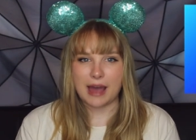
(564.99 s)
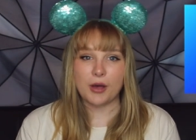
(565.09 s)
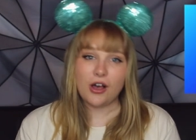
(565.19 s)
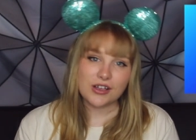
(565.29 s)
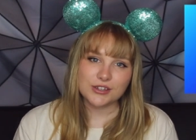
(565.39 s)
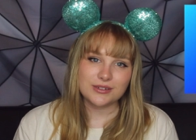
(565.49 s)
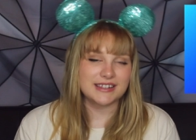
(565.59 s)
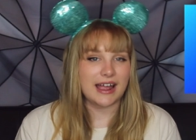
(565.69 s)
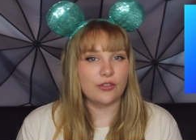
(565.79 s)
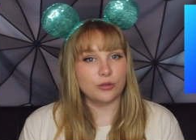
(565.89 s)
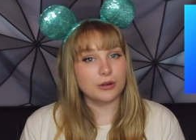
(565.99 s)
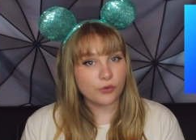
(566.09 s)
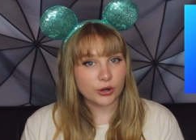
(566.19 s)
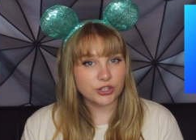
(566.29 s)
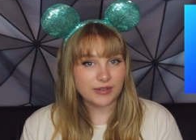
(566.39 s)
app also to download
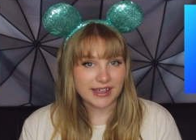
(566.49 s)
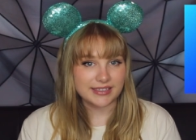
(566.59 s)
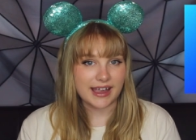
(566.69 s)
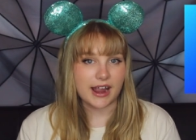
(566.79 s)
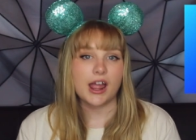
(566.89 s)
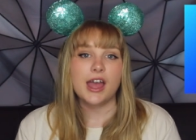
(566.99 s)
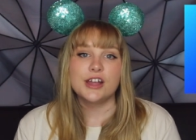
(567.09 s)
before you get there